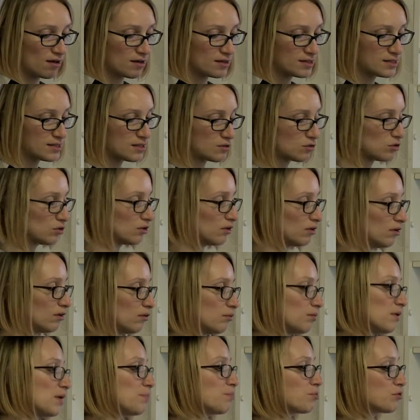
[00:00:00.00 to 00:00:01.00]
So
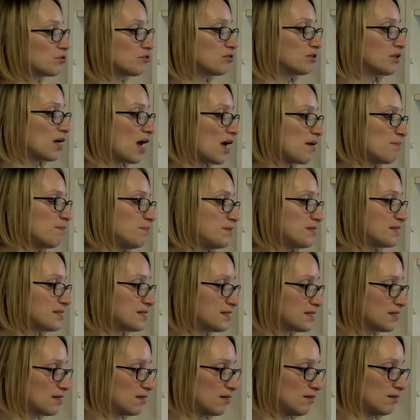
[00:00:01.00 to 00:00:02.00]
a prototype is
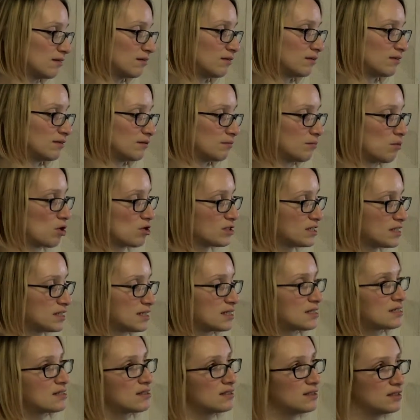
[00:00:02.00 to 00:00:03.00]

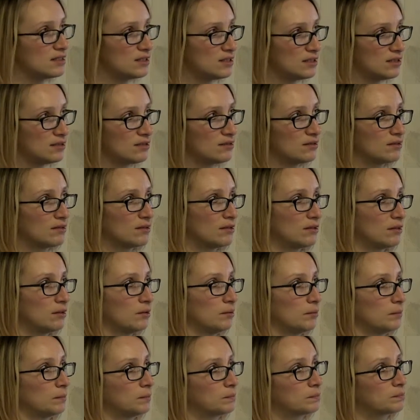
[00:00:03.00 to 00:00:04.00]
mostly
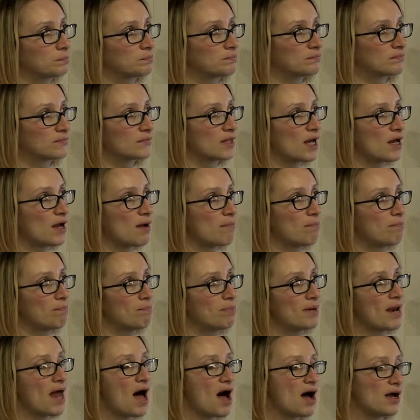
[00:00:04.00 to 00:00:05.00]

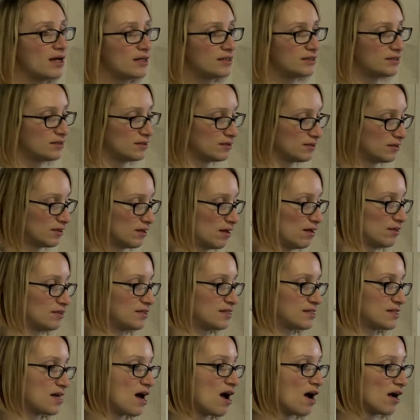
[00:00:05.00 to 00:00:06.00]
applied in
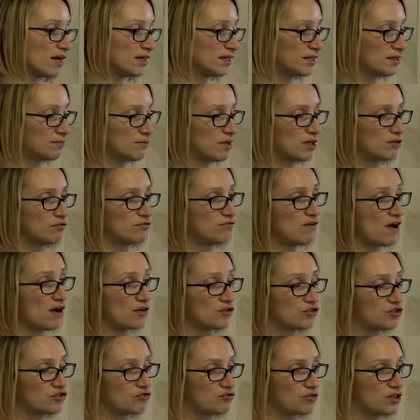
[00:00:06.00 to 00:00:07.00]
design and
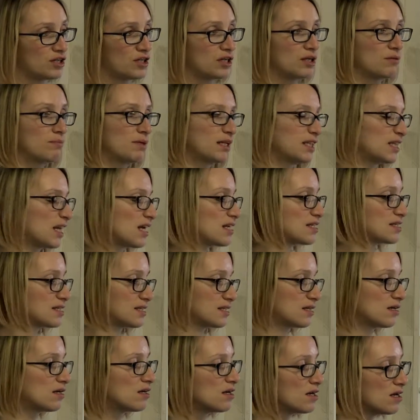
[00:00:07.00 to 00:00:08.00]
manufacturing, but has
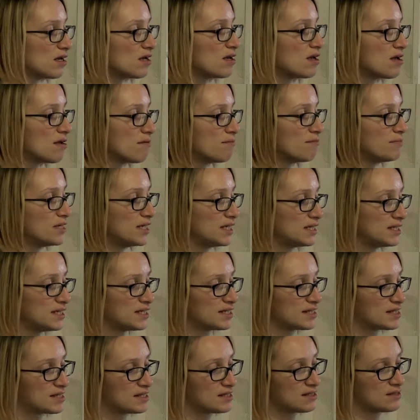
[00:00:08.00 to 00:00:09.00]

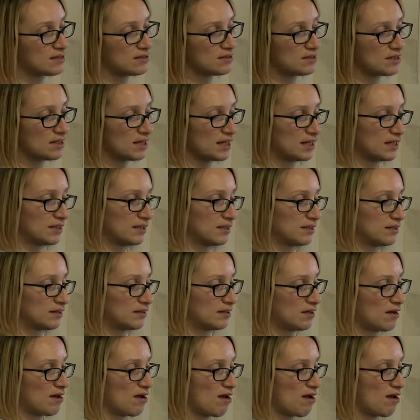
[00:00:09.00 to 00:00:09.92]
meanings and